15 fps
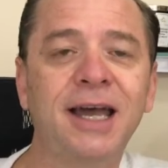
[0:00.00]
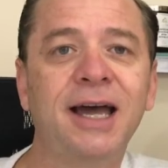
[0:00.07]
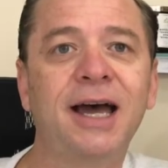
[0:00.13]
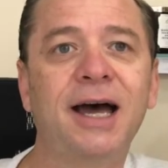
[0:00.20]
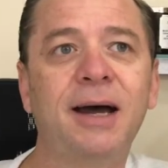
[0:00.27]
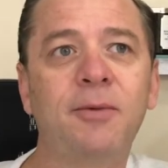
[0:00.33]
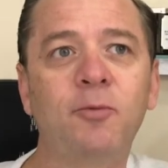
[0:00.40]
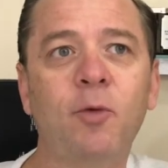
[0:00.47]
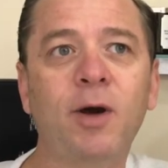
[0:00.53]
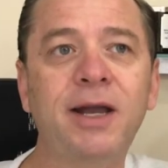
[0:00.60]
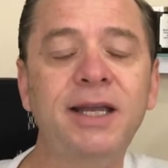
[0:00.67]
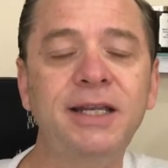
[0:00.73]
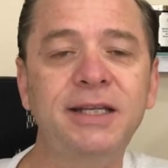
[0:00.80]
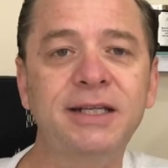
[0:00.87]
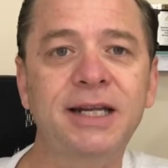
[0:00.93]
What
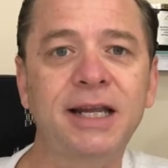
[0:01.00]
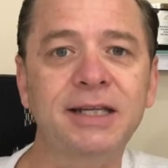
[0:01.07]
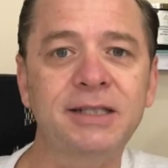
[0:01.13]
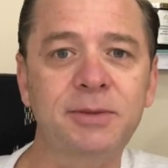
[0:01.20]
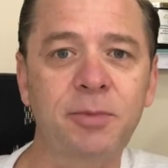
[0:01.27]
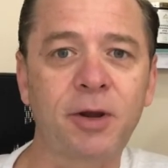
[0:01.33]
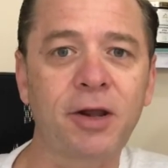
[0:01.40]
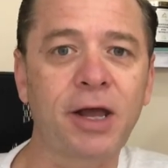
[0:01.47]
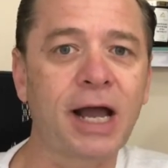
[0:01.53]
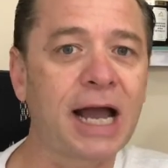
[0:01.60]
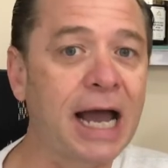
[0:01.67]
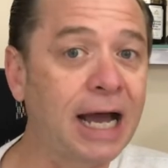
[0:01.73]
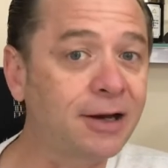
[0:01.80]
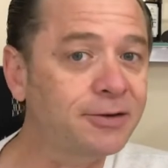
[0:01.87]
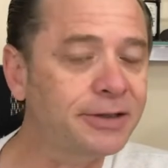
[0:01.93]
can you tell us about that?
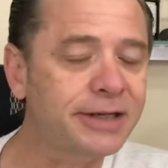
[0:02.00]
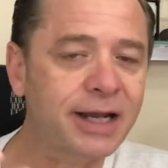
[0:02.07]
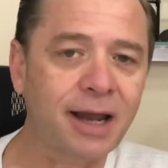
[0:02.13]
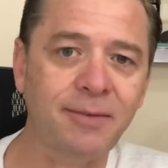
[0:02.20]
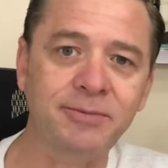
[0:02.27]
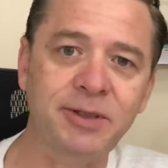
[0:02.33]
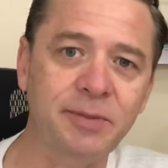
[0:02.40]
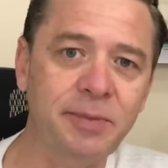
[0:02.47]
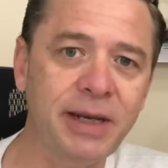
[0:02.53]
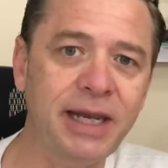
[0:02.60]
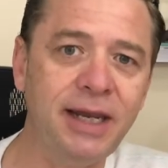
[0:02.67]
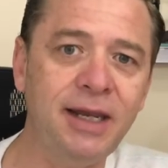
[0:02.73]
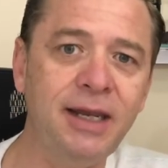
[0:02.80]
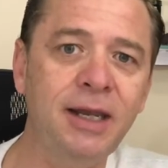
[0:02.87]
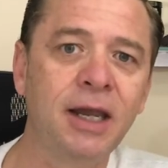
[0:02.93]
How did it come to
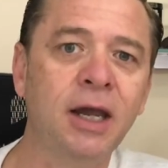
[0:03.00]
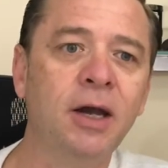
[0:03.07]
be?